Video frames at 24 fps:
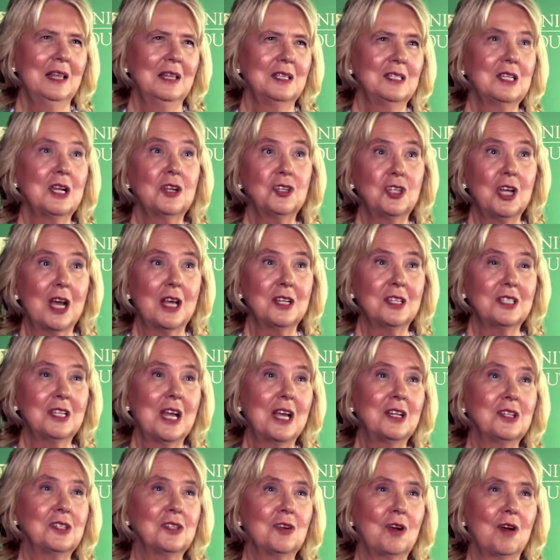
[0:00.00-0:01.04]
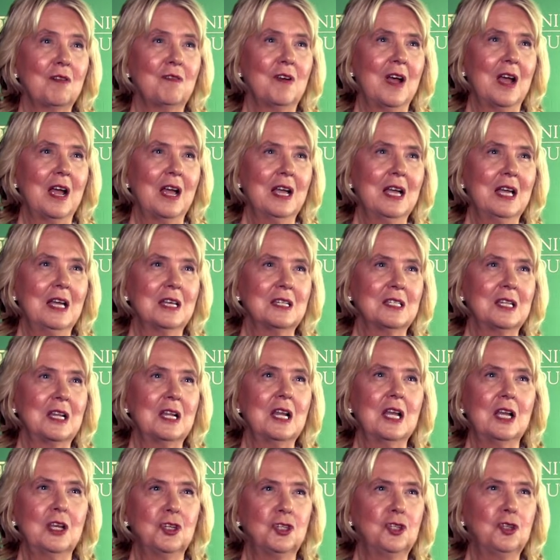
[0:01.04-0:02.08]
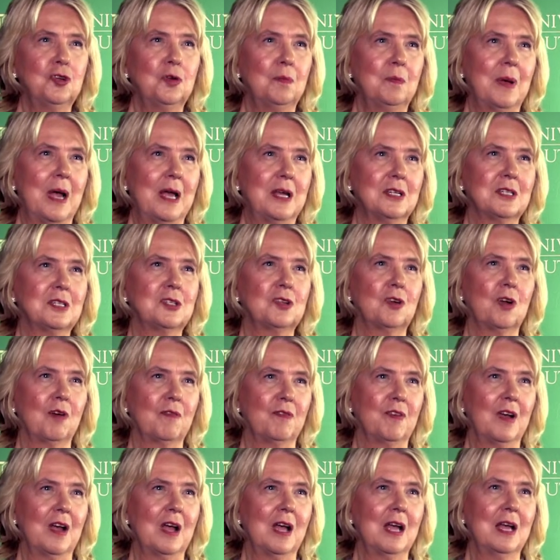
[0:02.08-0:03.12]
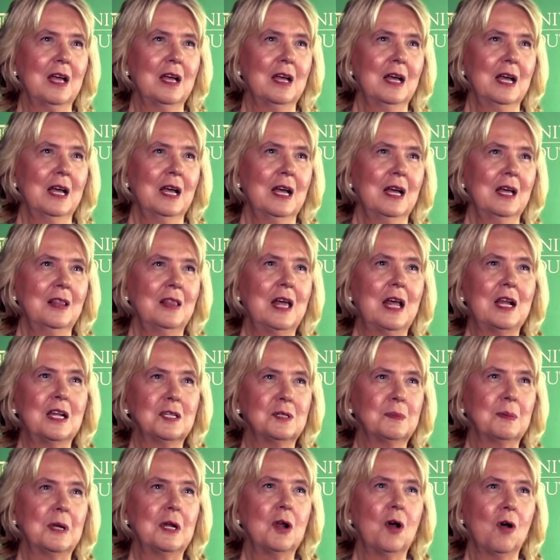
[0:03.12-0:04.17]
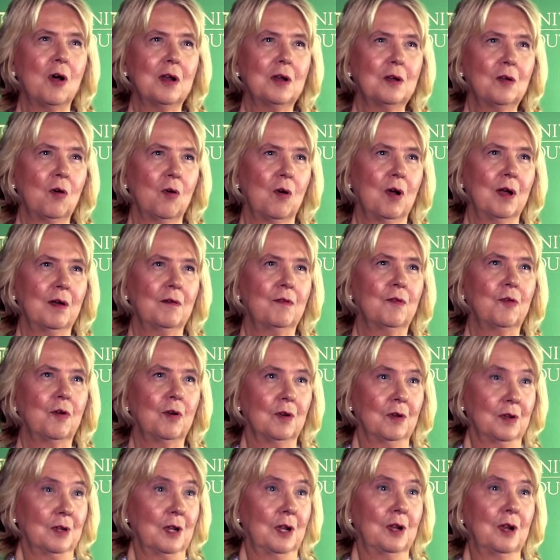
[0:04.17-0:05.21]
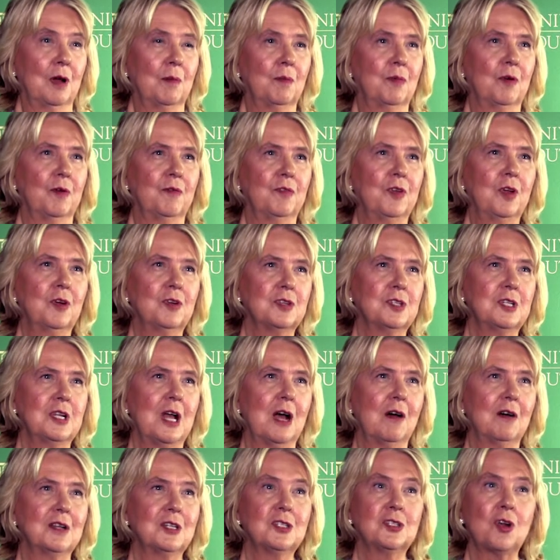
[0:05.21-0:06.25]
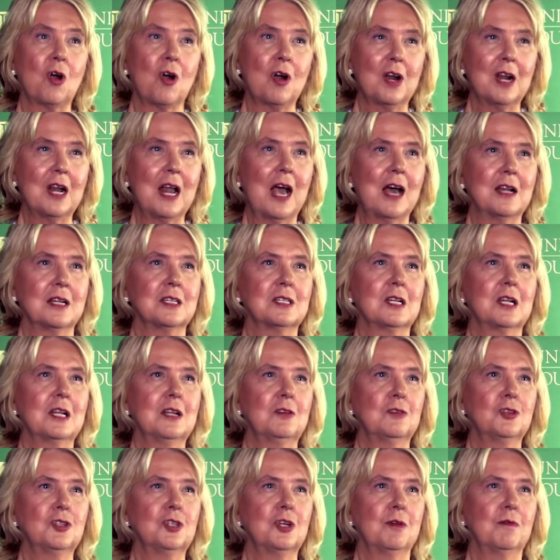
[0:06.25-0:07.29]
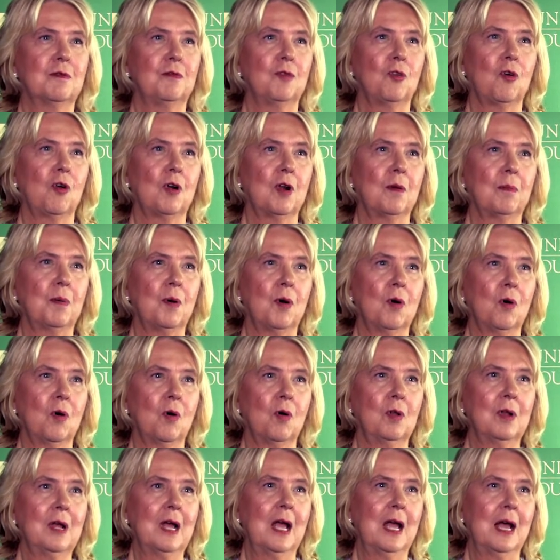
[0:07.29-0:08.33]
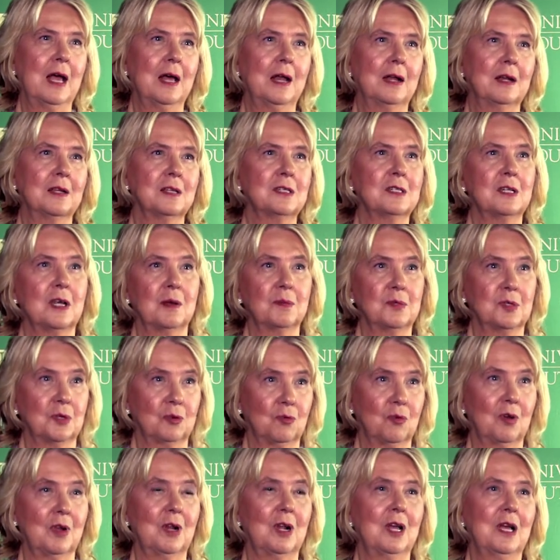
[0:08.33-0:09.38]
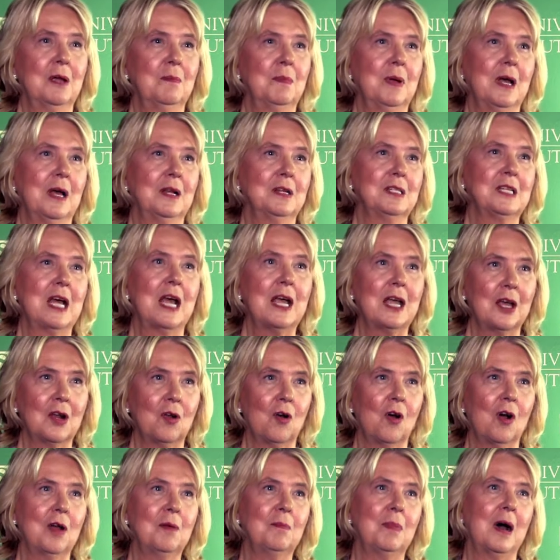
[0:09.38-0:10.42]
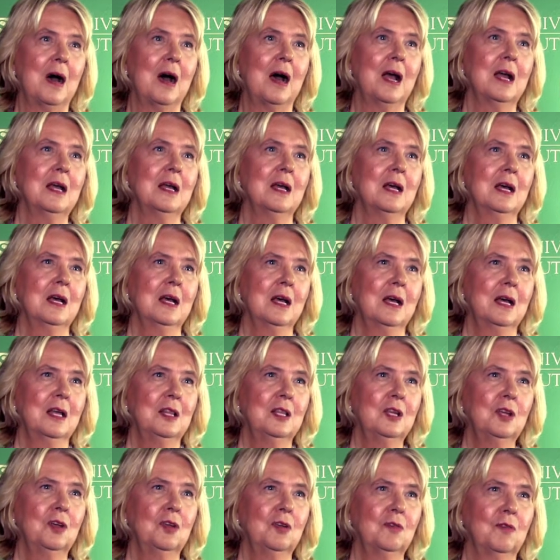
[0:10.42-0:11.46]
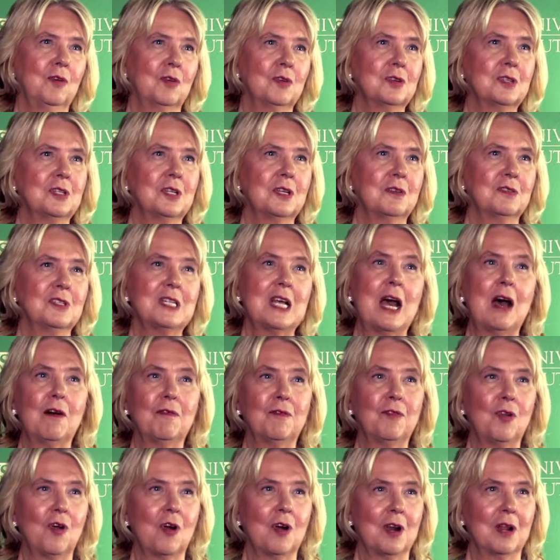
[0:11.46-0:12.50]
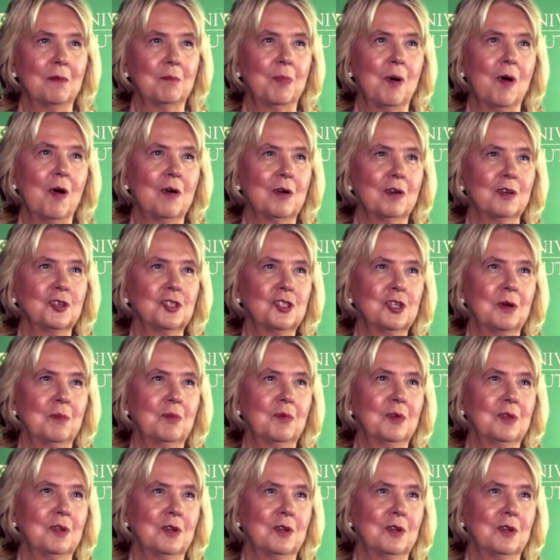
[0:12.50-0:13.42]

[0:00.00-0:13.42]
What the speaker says: Sunshine State Survey is an issue-based survey that has been ongoing for a number of years now. It started out as Leadership Florida poll and has subsequently been taken on by the University of South Florida in partnership with